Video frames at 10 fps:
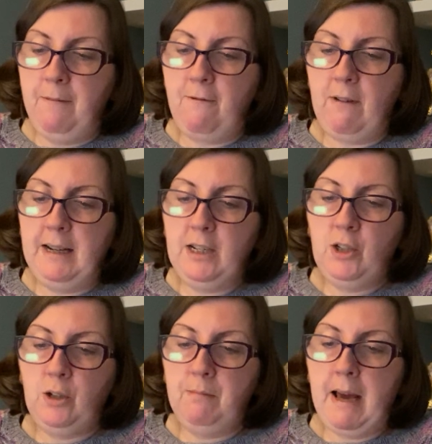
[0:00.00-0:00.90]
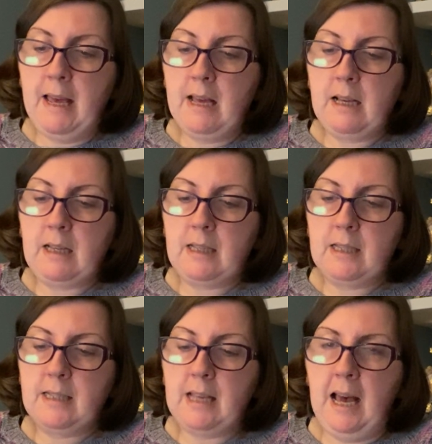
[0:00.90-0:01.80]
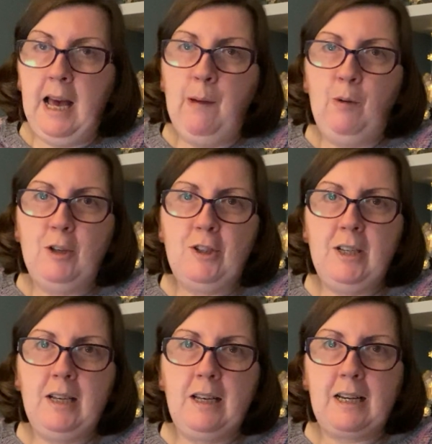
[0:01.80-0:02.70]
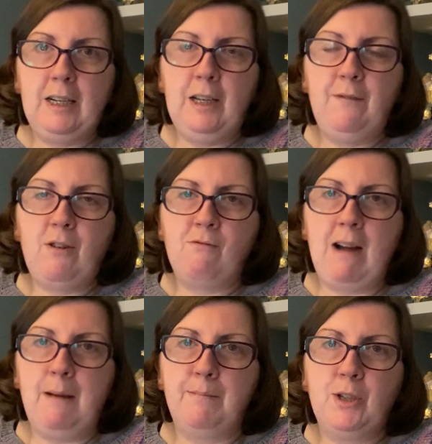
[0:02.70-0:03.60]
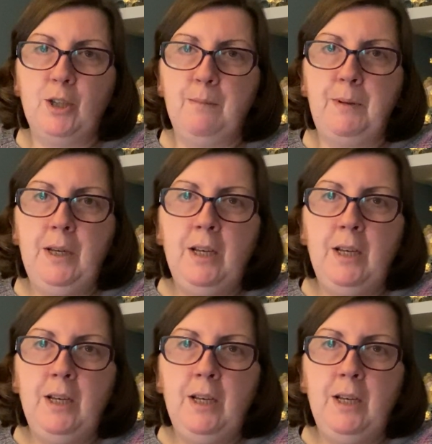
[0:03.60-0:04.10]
Franny Do Makes, where she kind of wrapped up